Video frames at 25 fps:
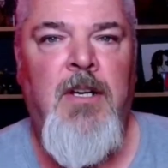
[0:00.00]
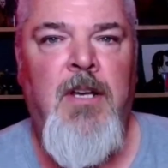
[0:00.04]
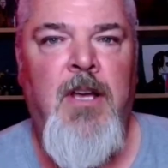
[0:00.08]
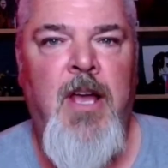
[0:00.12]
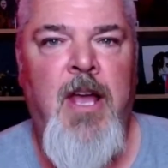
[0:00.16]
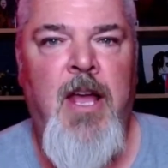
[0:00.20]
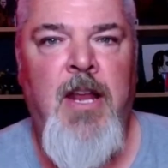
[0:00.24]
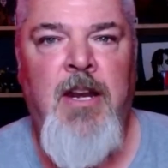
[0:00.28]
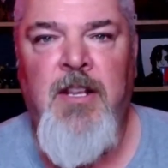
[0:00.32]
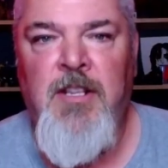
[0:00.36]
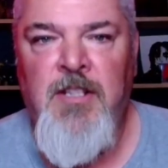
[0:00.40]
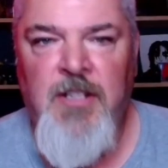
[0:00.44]

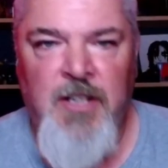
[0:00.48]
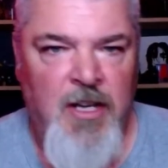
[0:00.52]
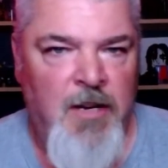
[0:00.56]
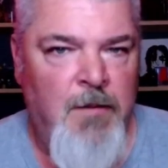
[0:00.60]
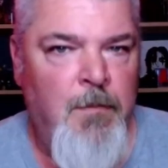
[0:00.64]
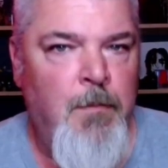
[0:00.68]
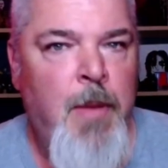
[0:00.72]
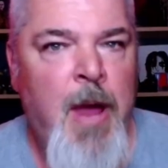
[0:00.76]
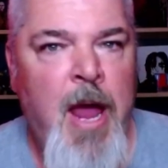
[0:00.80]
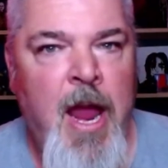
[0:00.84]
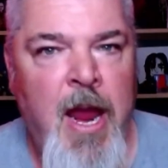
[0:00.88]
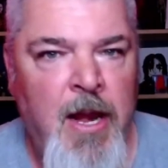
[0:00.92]
and he's
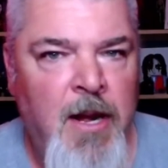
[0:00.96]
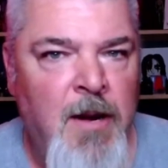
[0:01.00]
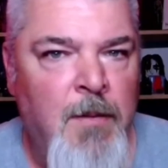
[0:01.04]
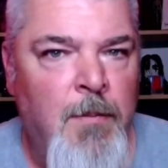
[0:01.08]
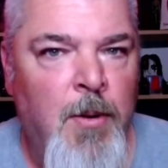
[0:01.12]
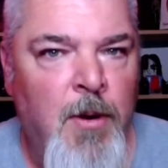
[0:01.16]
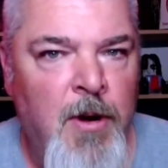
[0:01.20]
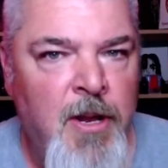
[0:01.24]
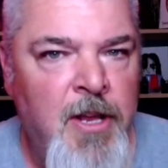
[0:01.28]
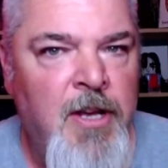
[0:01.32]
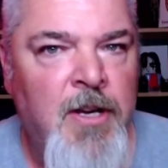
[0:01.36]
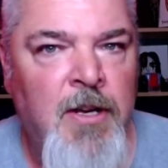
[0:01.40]
getting paid a
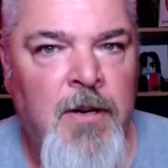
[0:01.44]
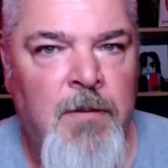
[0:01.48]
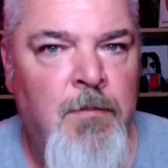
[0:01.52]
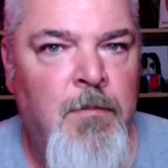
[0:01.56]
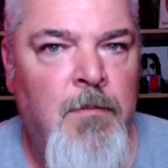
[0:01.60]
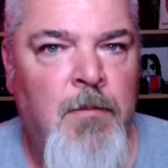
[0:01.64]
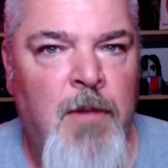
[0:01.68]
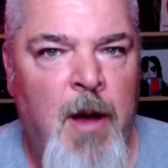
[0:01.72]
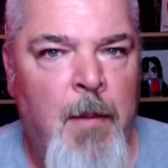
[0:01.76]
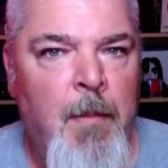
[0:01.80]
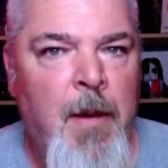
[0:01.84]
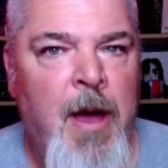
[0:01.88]
pretty good
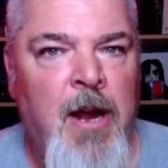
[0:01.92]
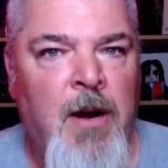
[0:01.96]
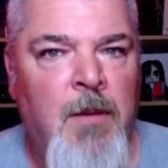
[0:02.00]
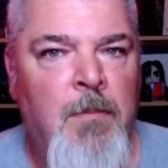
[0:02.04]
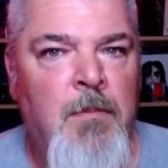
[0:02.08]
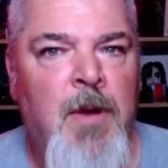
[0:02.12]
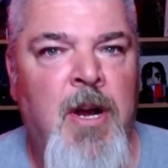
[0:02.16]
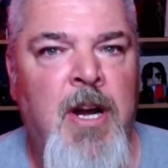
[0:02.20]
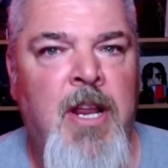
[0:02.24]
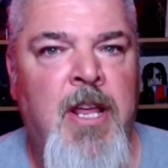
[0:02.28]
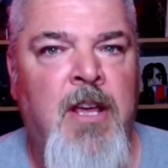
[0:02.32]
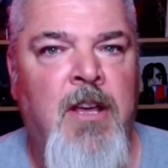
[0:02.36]
amount of
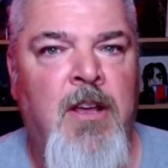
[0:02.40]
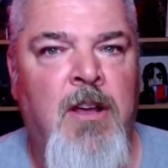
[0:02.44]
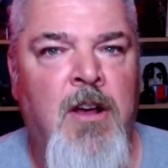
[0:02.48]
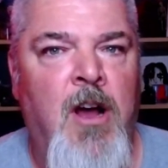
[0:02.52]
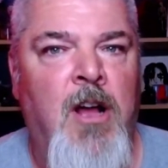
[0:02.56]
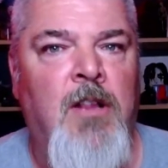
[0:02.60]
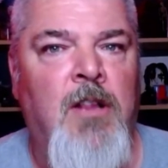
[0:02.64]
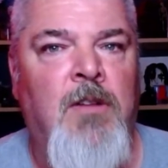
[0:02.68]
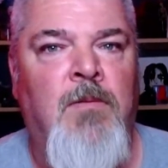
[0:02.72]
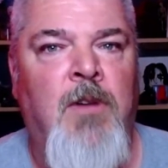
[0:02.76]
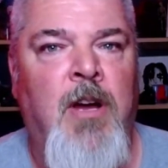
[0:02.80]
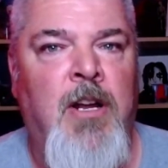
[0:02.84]
money at
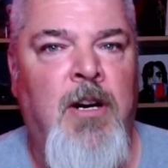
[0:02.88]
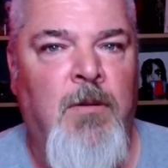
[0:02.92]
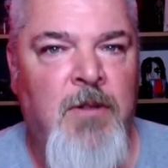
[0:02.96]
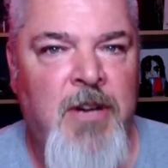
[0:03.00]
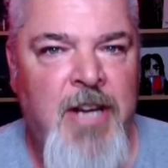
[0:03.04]
Colorado